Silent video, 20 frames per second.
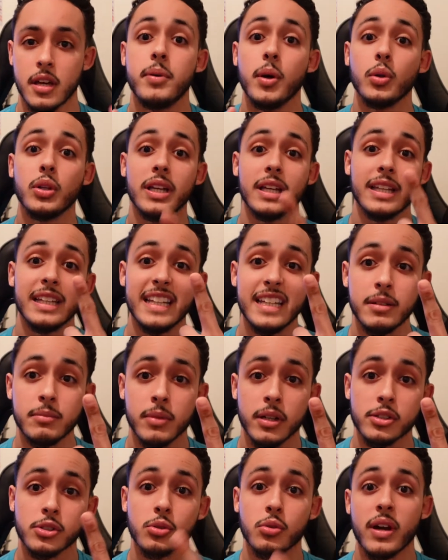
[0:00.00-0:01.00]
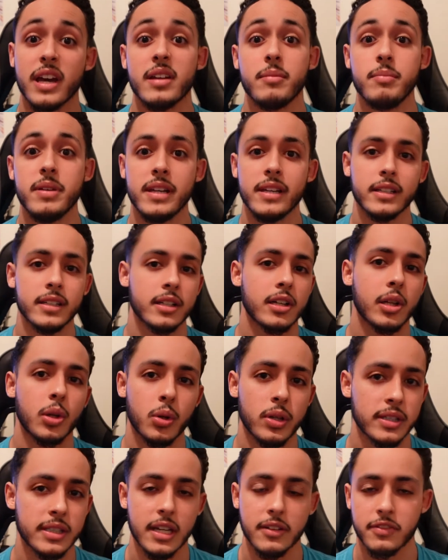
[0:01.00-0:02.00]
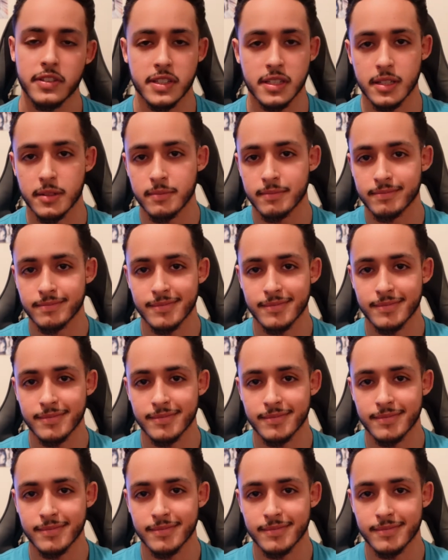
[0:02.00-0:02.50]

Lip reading: building lean muscle and being in a caloric deficit.